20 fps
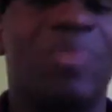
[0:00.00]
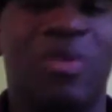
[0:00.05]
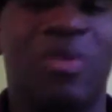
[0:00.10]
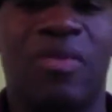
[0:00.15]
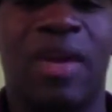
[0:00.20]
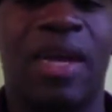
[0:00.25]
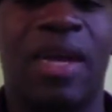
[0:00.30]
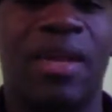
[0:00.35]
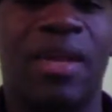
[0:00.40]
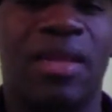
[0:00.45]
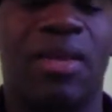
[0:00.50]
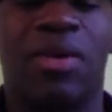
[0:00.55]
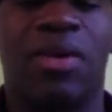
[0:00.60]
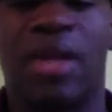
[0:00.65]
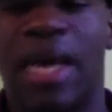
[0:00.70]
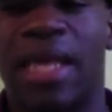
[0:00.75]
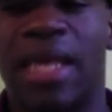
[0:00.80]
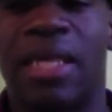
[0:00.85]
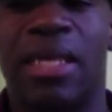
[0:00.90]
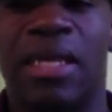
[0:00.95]
right? So
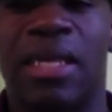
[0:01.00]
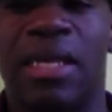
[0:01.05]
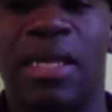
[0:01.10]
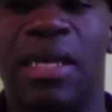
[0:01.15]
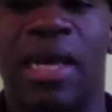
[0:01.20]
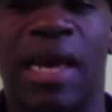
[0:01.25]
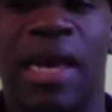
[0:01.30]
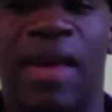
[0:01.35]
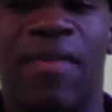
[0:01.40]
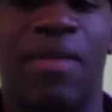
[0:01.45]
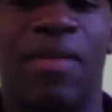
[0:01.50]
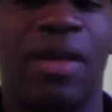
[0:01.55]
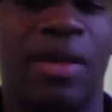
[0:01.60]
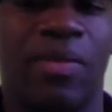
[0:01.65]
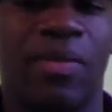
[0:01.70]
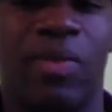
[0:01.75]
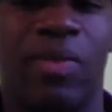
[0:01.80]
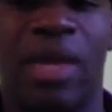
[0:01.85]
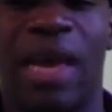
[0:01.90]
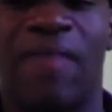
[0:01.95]

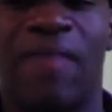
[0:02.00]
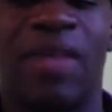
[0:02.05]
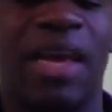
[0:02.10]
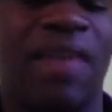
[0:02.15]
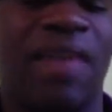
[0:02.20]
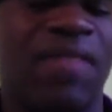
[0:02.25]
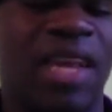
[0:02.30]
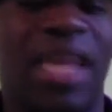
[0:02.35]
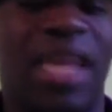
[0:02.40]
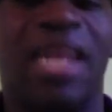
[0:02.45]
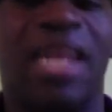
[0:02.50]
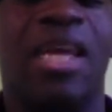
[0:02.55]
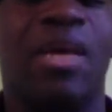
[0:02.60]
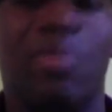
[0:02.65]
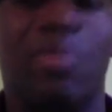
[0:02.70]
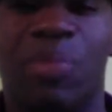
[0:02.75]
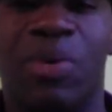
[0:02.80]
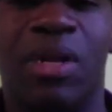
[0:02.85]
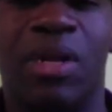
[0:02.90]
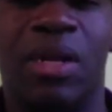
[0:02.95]
we have to have data
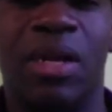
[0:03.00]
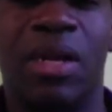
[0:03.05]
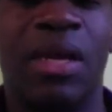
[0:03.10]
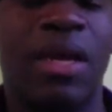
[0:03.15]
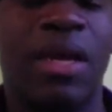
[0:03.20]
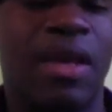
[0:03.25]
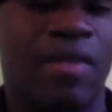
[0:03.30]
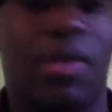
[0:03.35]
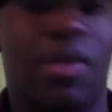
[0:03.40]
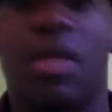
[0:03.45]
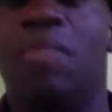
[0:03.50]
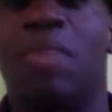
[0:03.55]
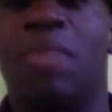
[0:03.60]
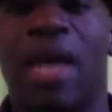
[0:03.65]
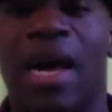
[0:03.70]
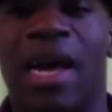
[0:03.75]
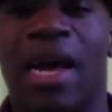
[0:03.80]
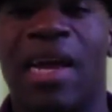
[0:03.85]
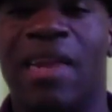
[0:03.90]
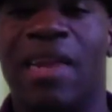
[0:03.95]
input of some
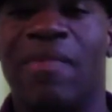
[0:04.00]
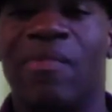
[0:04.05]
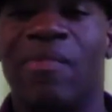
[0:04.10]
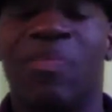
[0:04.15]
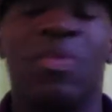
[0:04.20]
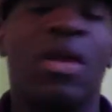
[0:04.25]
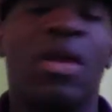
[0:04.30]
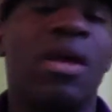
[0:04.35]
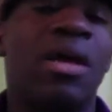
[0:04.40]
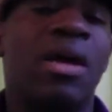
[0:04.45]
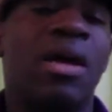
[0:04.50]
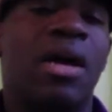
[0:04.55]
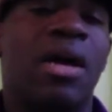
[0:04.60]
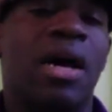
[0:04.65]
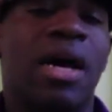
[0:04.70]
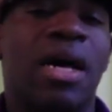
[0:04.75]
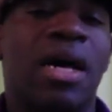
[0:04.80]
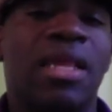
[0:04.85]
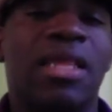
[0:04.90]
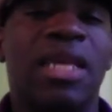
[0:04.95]
kind.
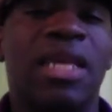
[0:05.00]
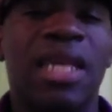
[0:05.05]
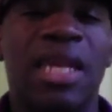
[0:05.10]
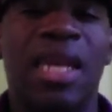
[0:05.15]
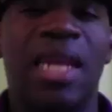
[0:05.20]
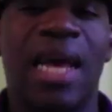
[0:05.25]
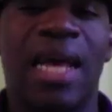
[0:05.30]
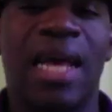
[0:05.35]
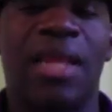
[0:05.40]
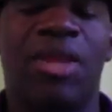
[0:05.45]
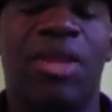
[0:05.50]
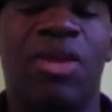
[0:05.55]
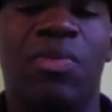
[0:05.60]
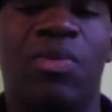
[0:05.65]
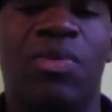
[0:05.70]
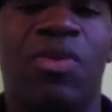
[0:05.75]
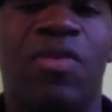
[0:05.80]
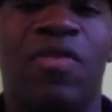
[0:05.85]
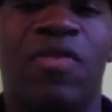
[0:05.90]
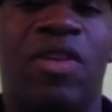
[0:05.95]
Then it has to
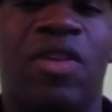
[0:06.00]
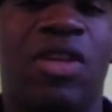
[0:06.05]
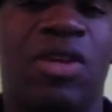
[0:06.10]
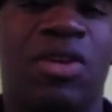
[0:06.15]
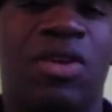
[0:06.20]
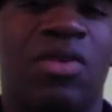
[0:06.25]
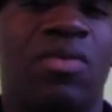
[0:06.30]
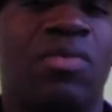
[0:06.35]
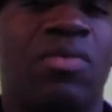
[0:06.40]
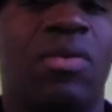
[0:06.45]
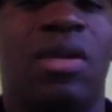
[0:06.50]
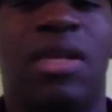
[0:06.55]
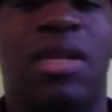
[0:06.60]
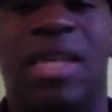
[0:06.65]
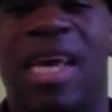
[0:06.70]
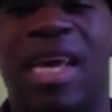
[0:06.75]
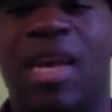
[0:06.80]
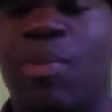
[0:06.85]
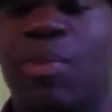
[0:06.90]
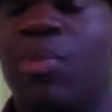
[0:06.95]
move to
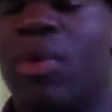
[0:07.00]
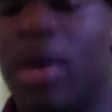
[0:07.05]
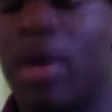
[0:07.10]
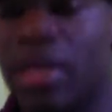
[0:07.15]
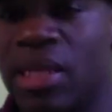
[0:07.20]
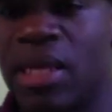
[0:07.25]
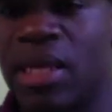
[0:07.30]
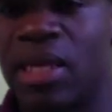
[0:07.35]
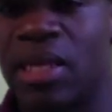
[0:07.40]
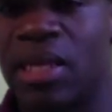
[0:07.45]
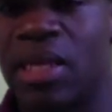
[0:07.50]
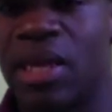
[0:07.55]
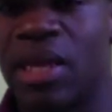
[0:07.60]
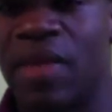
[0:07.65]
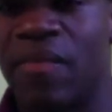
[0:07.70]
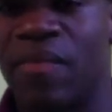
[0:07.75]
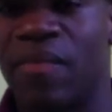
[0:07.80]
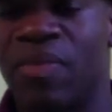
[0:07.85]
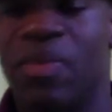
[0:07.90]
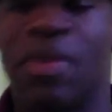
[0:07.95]
data
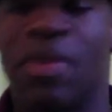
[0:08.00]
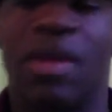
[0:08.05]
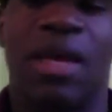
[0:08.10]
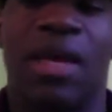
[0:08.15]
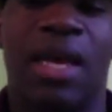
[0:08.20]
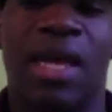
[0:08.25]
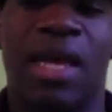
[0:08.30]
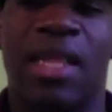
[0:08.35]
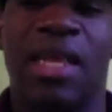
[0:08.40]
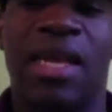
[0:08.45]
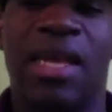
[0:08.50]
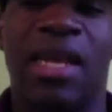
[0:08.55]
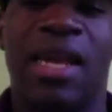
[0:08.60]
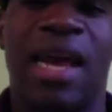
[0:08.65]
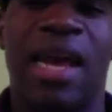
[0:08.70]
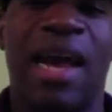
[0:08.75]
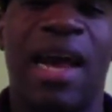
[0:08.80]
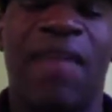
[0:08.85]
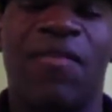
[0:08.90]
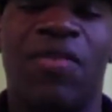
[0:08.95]
processing, and then
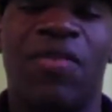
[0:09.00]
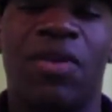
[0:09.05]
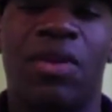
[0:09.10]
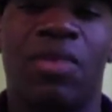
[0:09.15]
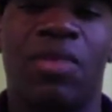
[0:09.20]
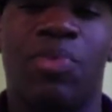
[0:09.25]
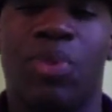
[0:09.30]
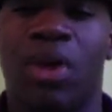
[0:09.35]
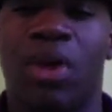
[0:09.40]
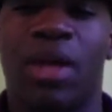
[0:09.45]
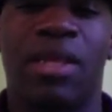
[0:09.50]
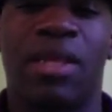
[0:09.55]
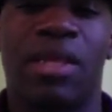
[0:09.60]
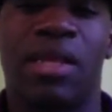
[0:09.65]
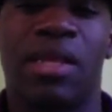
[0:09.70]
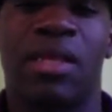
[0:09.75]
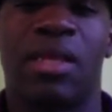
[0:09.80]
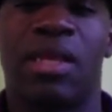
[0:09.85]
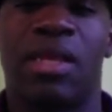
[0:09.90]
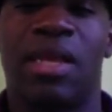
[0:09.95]
after it's
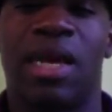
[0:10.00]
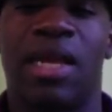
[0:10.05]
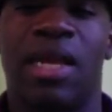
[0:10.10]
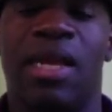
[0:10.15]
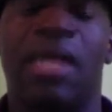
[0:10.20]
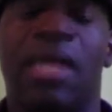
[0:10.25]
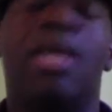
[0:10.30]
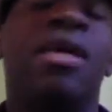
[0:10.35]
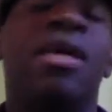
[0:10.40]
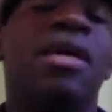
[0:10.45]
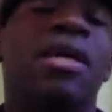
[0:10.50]
processed the data,